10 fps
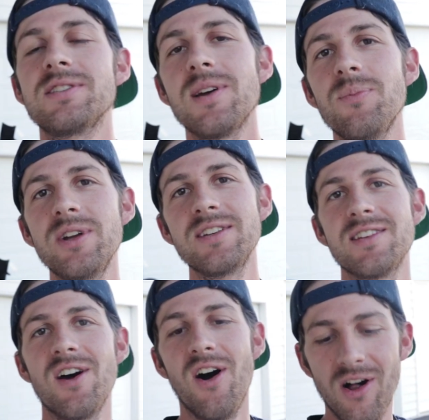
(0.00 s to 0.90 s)
for some
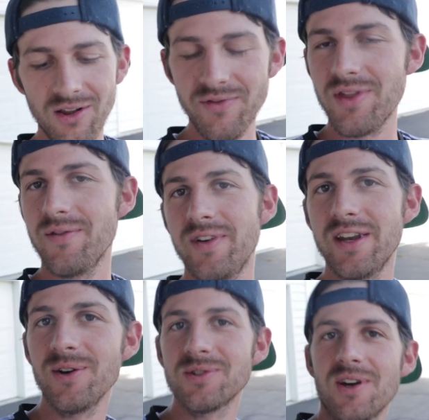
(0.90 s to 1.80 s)
reason, all of the
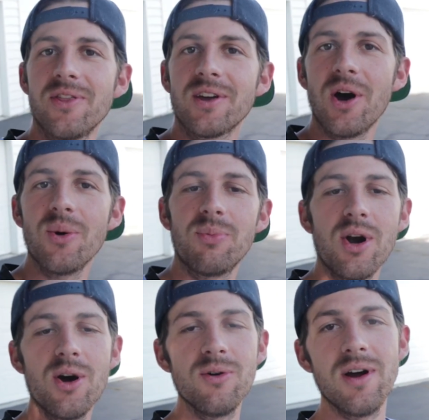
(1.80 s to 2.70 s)
videos on the
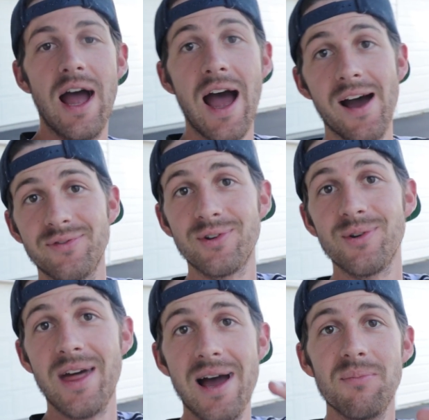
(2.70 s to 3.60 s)
GoPro after
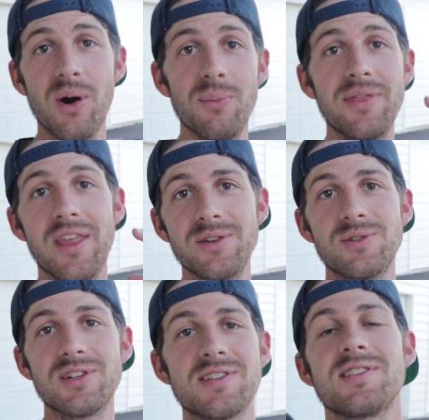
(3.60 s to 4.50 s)
that moment that you
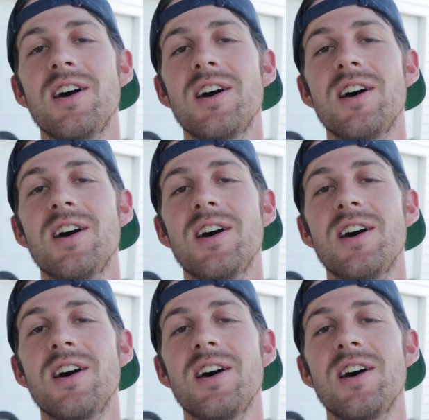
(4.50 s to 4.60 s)
just